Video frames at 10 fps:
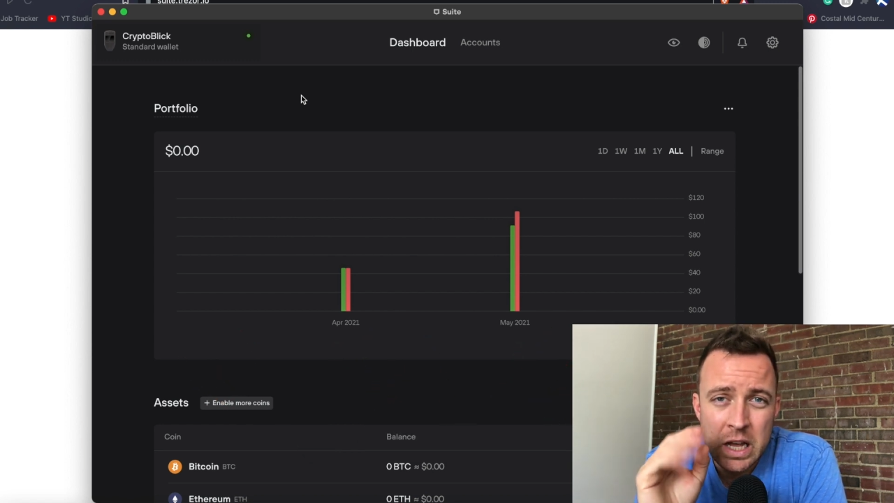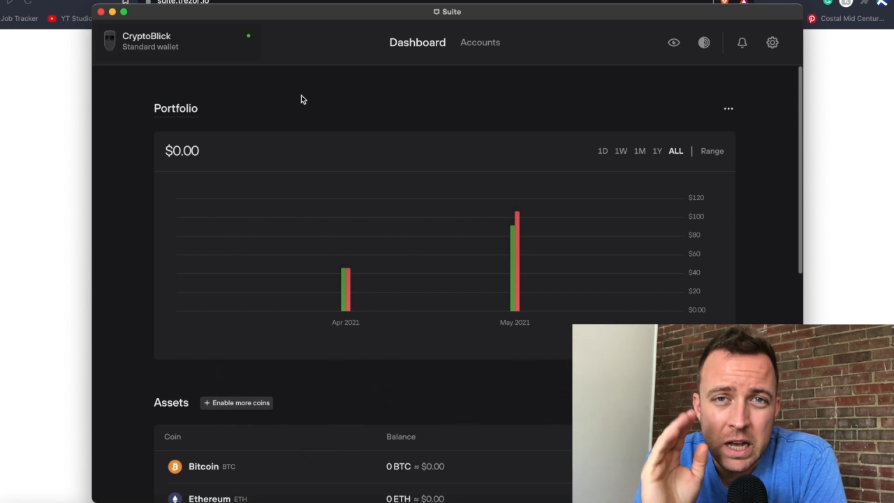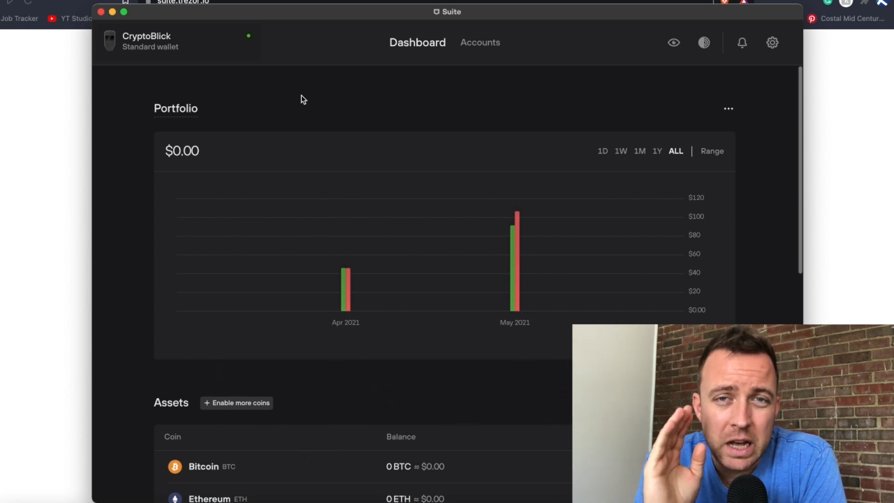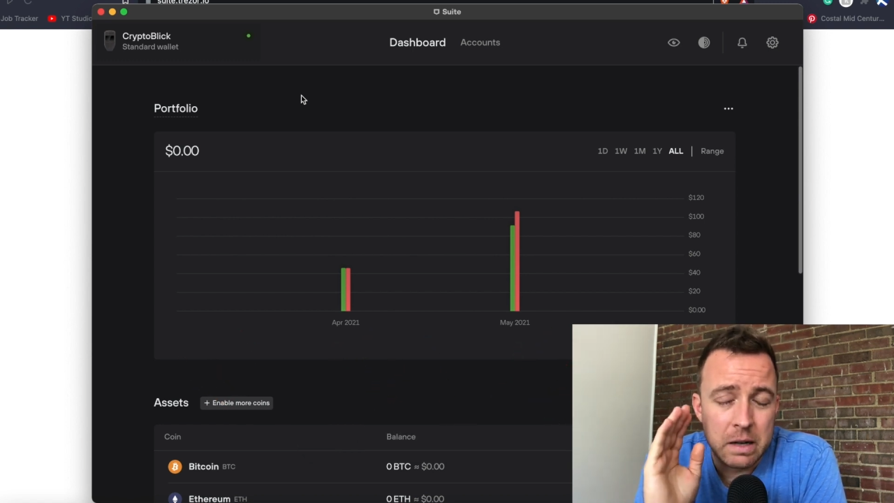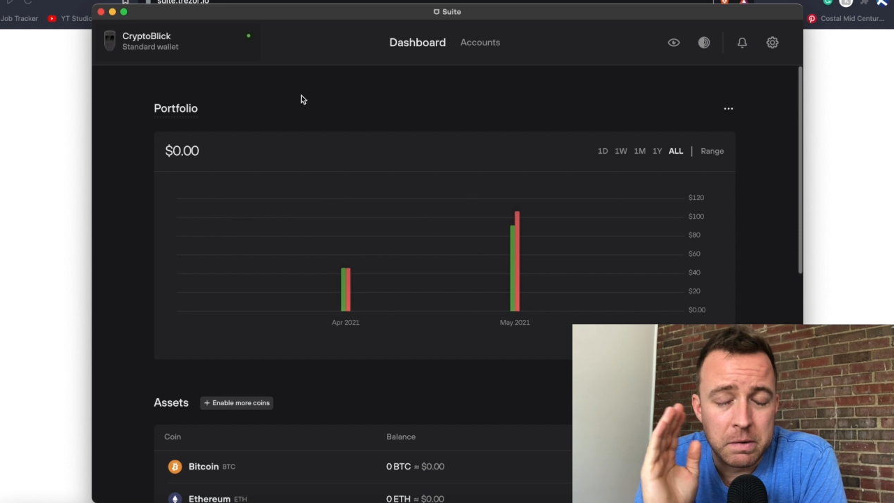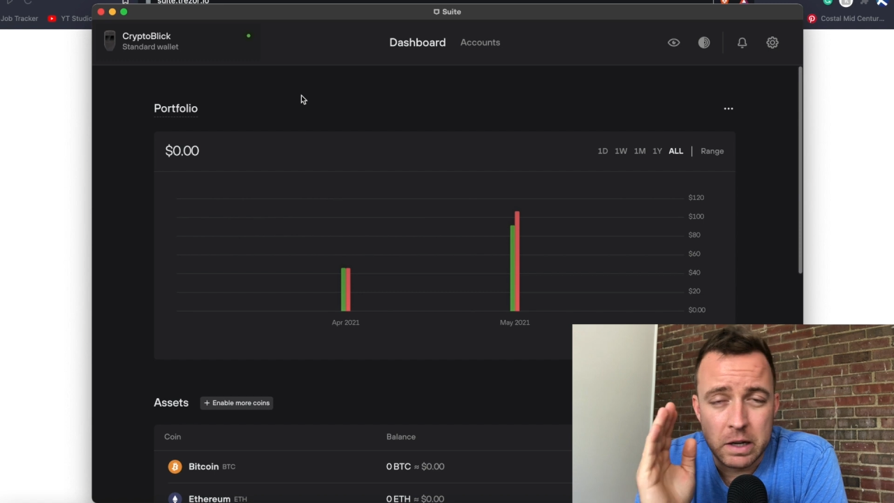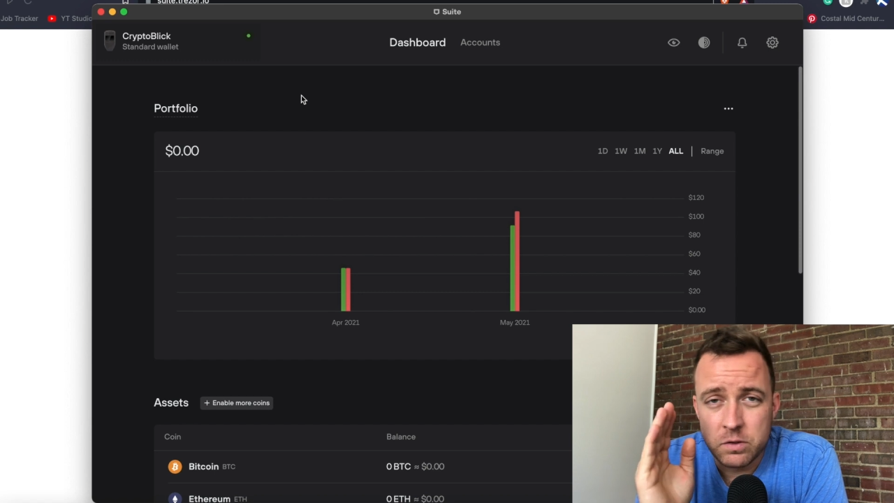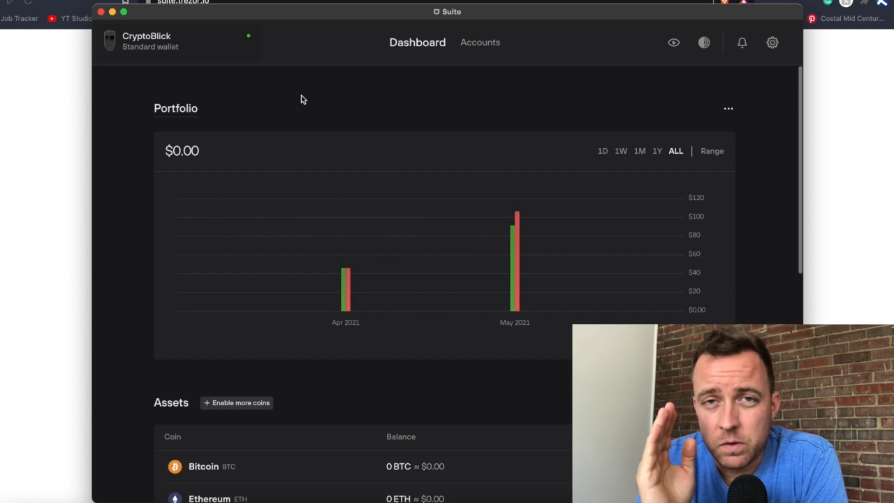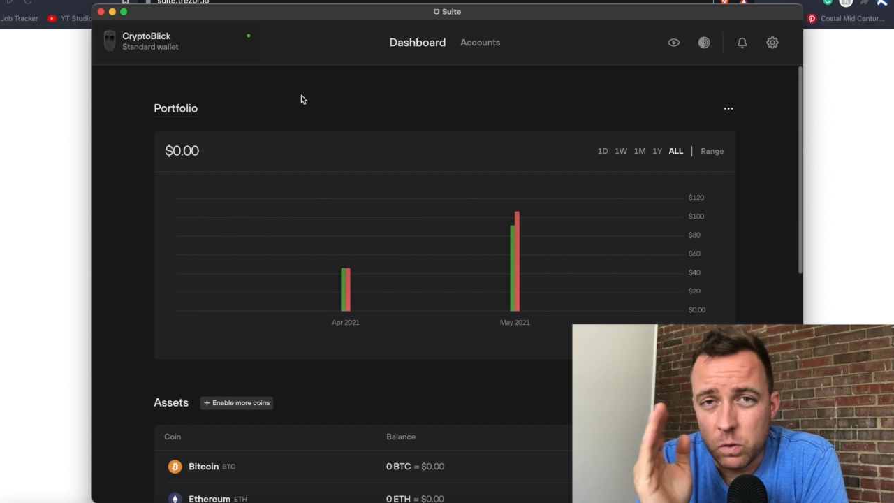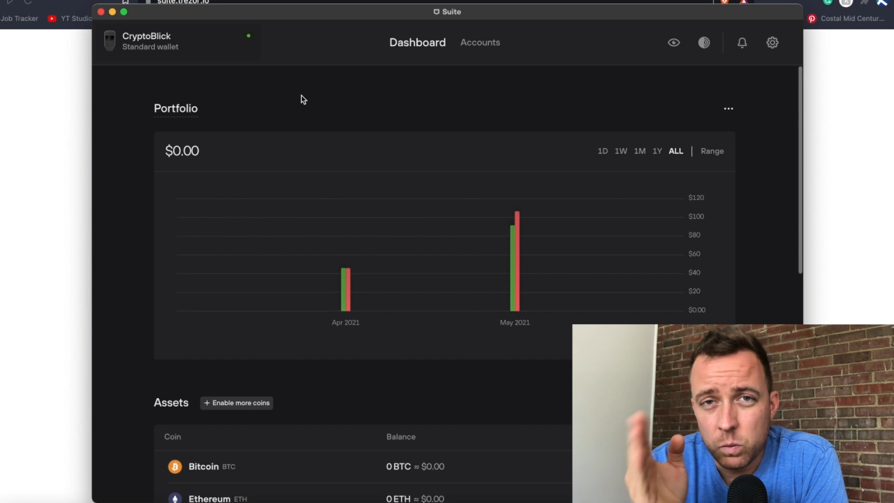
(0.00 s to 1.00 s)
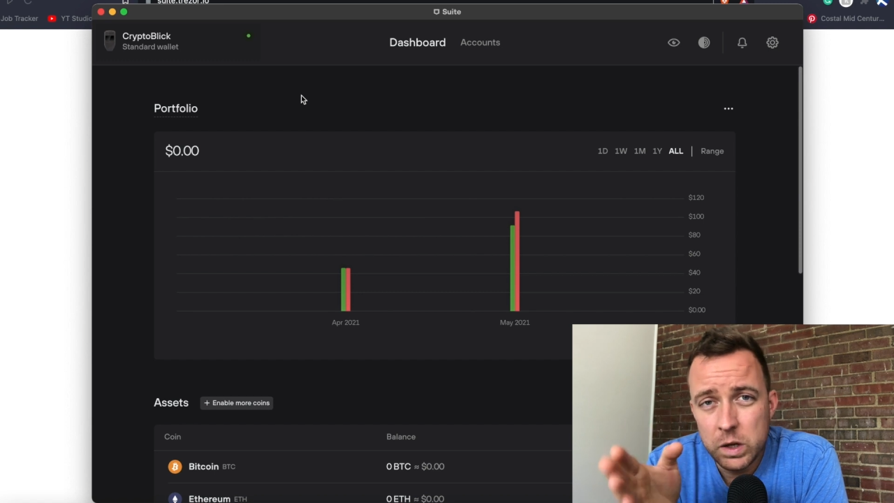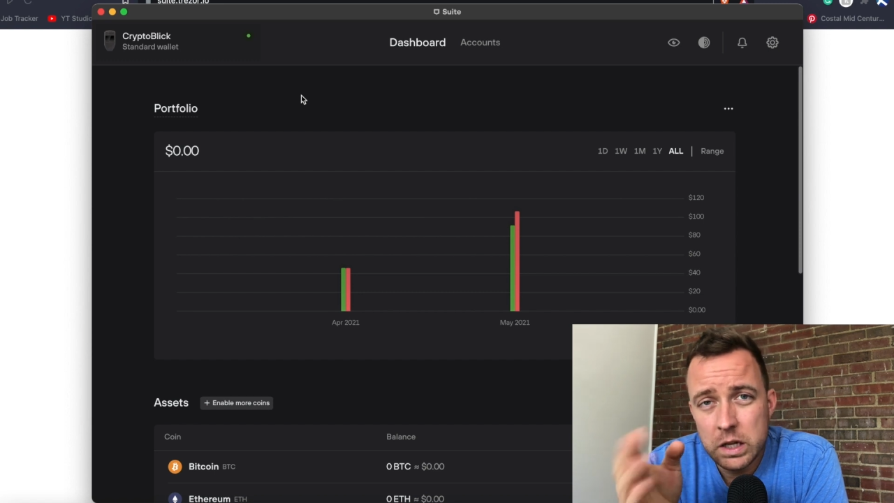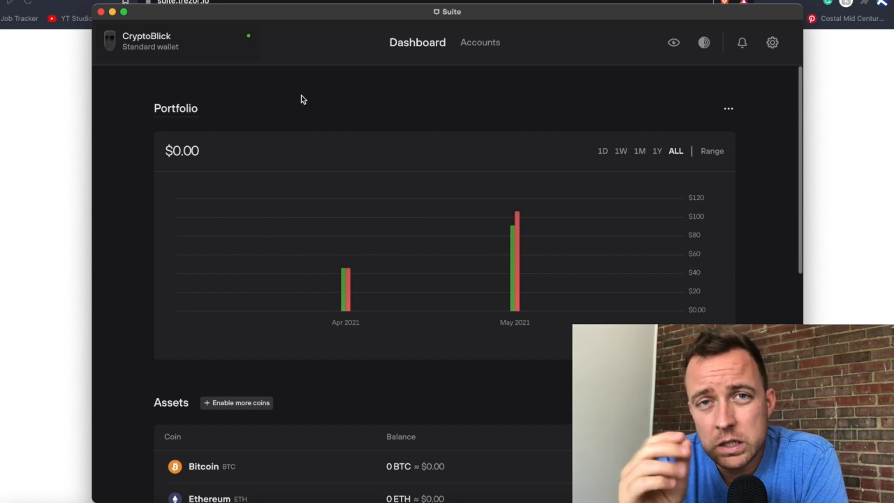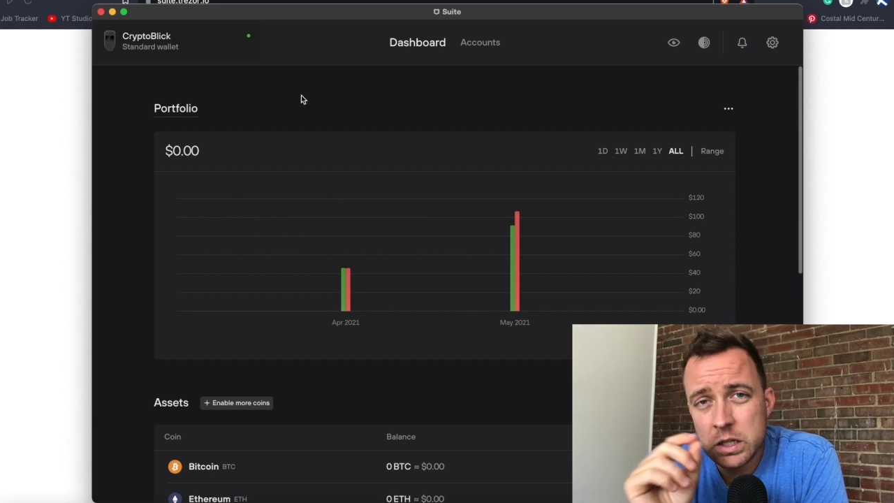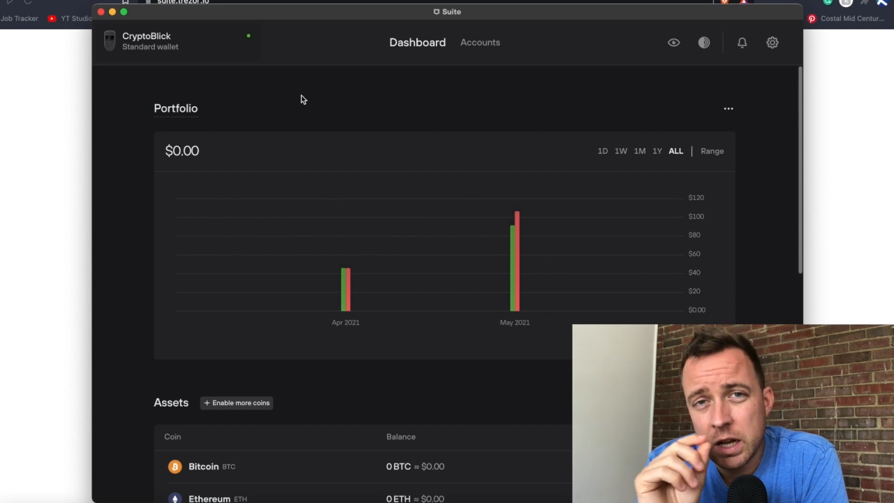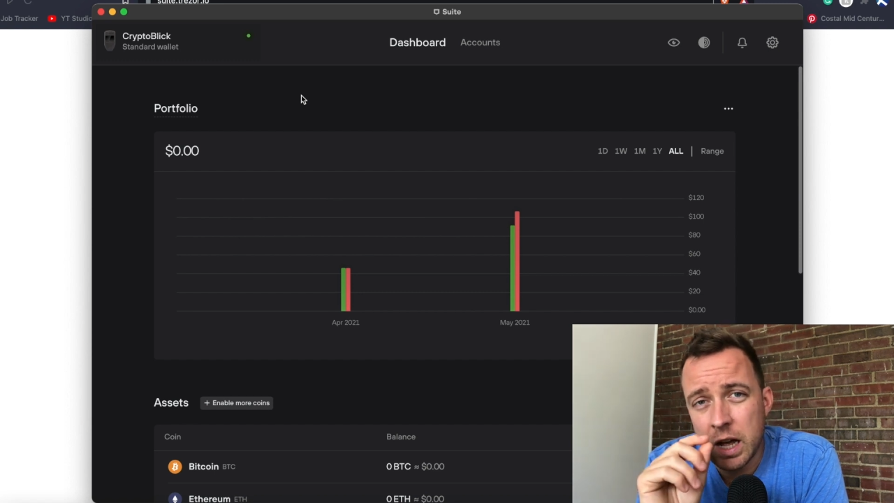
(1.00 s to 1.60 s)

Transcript: uh, next few weeks.